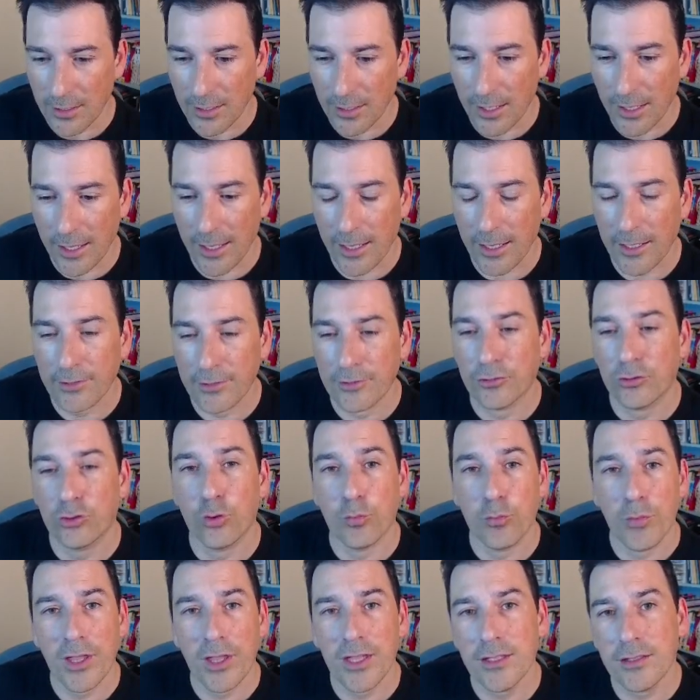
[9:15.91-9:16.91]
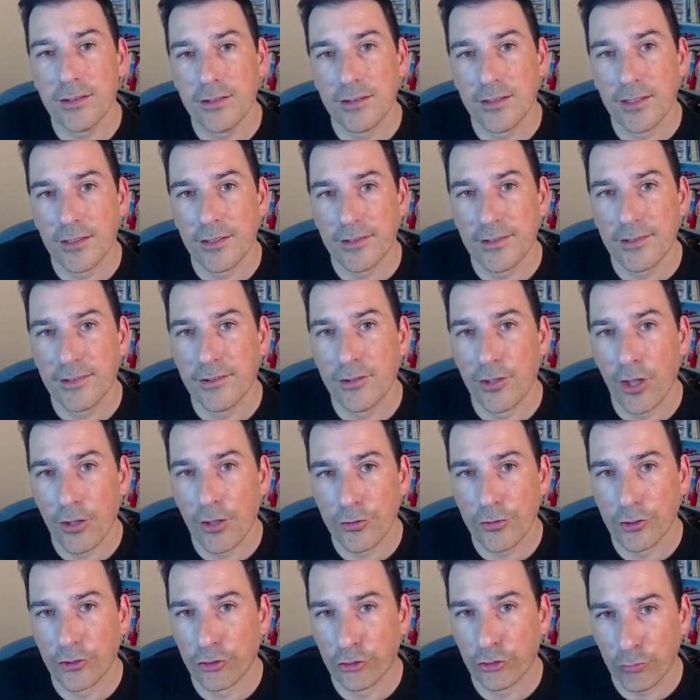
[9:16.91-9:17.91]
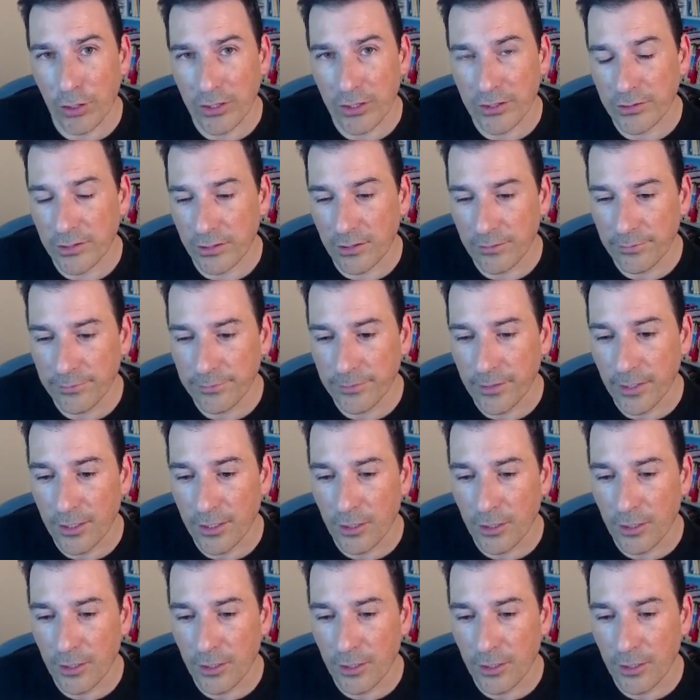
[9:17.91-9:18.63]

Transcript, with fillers: And to make this non-destructive,